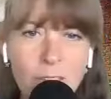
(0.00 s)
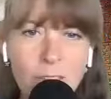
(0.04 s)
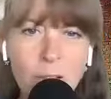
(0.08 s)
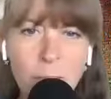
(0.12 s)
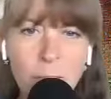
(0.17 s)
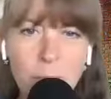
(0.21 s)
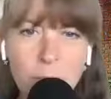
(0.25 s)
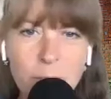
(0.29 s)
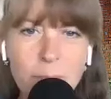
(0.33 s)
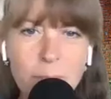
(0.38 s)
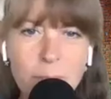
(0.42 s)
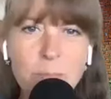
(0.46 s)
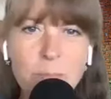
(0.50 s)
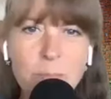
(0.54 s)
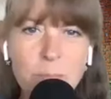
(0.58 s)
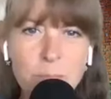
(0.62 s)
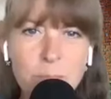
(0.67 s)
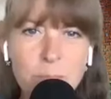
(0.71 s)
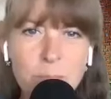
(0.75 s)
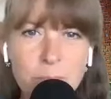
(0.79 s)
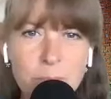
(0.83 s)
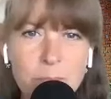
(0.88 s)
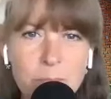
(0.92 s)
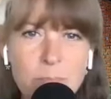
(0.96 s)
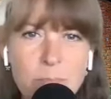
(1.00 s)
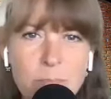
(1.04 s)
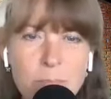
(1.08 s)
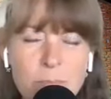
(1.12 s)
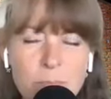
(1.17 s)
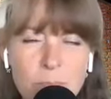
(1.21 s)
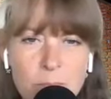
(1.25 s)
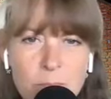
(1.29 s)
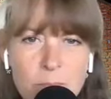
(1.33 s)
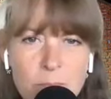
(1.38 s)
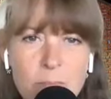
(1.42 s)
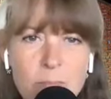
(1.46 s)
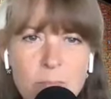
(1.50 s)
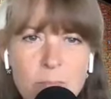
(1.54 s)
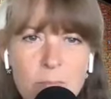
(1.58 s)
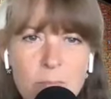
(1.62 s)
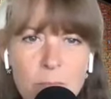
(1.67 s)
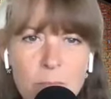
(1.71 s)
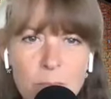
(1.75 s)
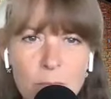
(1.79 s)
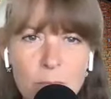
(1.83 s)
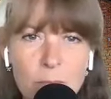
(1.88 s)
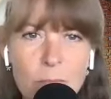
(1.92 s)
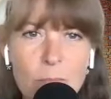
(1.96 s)
there's all this pressure about
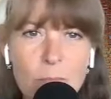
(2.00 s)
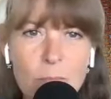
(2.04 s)
trying to